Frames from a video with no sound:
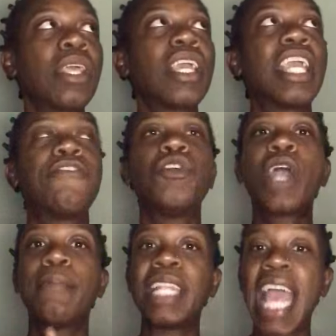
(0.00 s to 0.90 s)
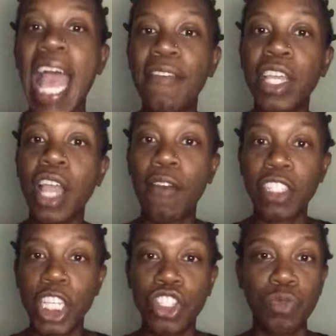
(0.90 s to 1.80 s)
if you have been having
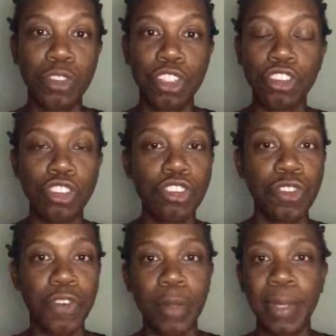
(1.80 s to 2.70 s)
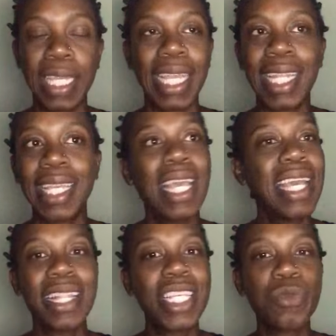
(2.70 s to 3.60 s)
conversations with your children from the beginning,
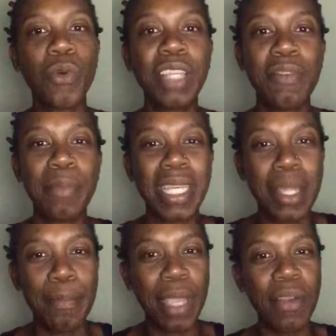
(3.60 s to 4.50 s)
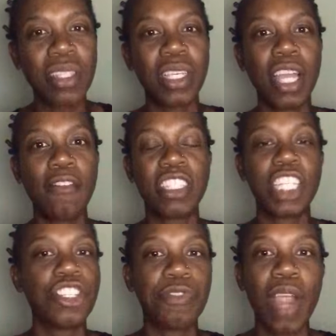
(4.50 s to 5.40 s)
this won't even be an embarrassing
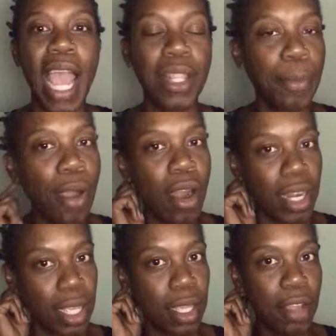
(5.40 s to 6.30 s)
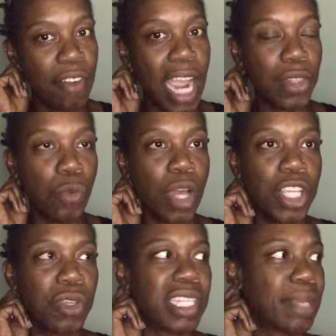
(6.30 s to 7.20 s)
conversation for either party, for either one
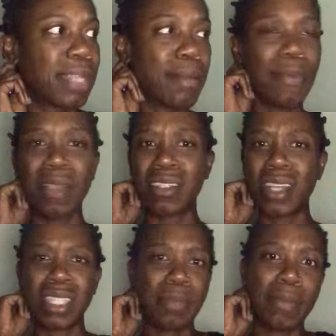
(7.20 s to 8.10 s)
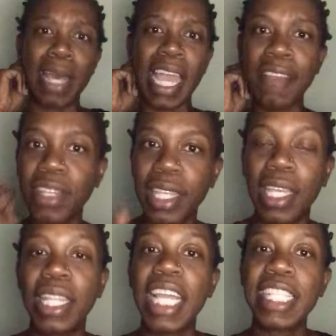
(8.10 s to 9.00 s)
of you, because they'll be like, my parents talk to me about
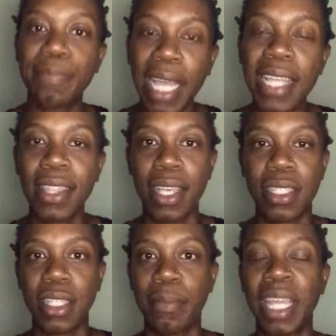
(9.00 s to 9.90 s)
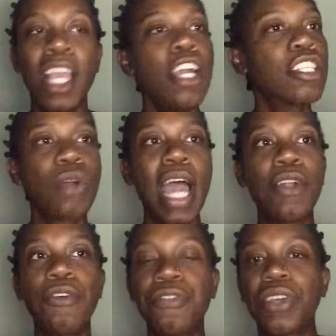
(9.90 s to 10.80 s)
everything and they explain things to me. So I
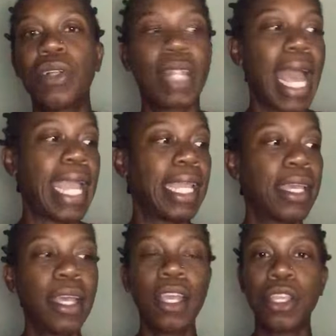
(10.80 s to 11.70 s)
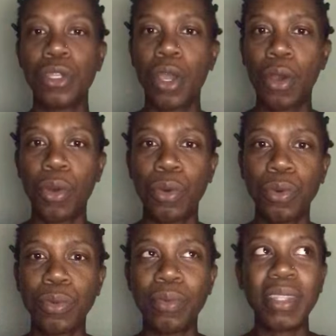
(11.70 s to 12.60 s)
don't feel like, you
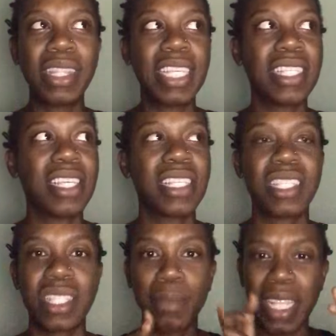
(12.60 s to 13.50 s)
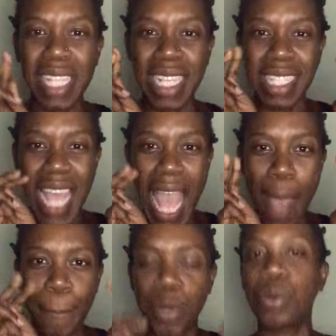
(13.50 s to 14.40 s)
know, this is something that's
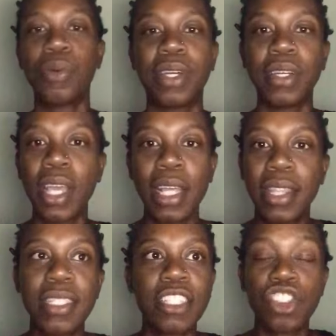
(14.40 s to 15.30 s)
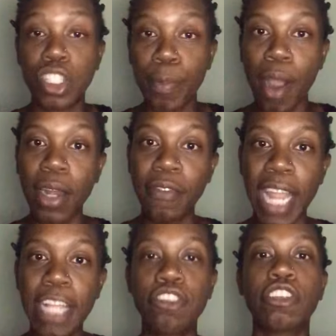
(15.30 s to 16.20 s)
taboo. This is just a part of
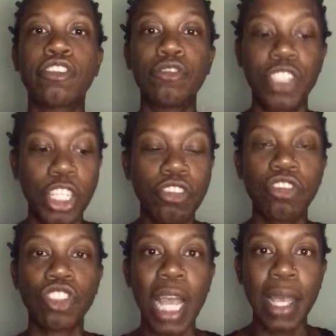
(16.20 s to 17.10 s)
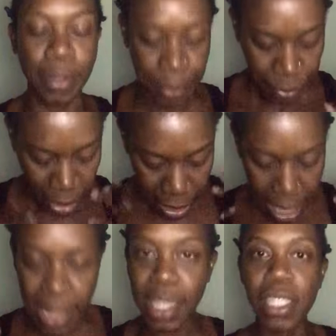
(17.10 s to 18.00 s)
nature, because you teach your child
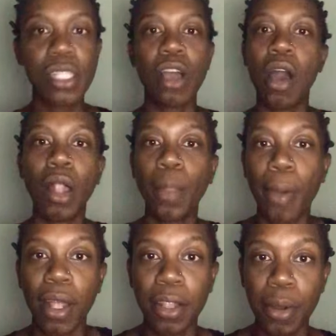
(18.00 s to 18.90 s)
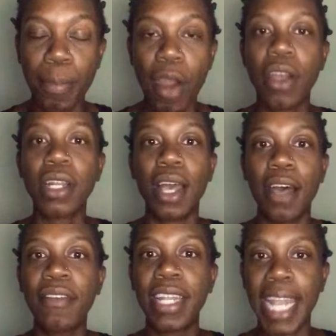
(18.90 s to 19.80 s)
that this is all a part
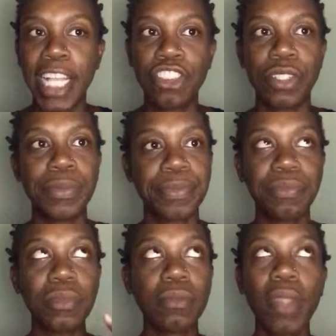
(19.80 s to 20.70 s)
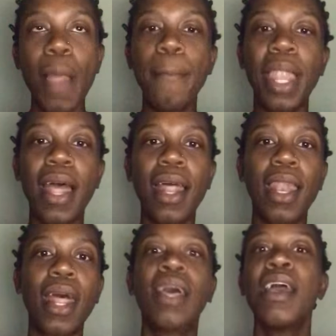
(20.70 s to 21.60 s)
of nature.
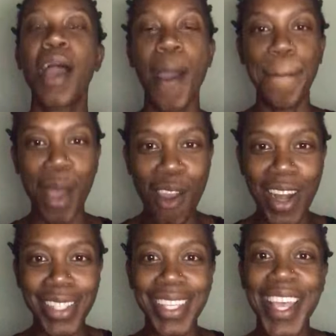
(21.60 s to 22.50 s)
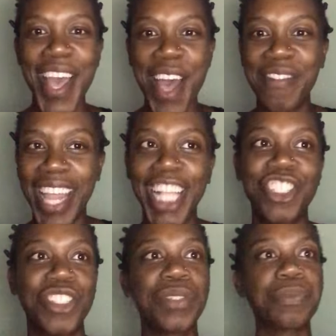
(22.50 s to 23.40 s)
A part of
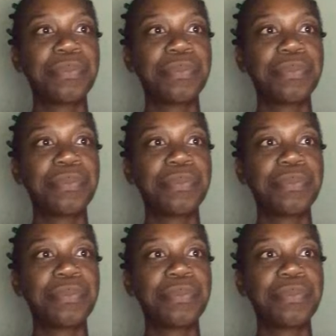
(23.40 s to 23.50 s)
nature.